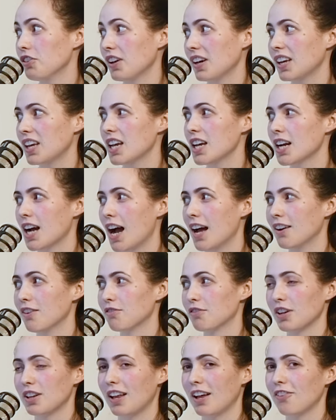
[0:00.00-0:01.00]
Like he kind of
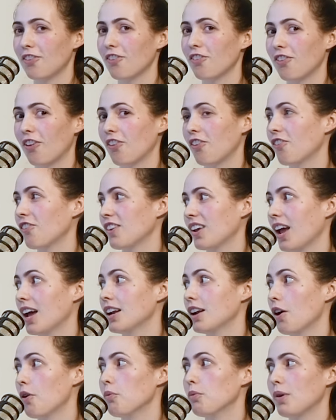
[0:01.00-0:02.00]
realizes this is
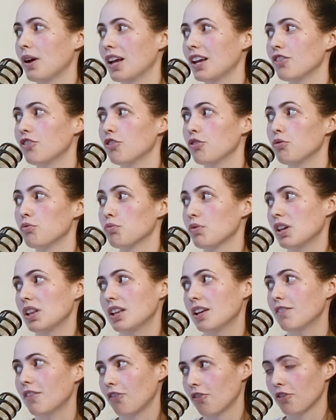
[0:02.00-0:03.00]
again a way to
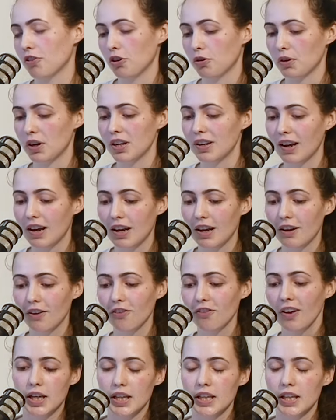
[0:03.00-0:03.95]
relive his glory days.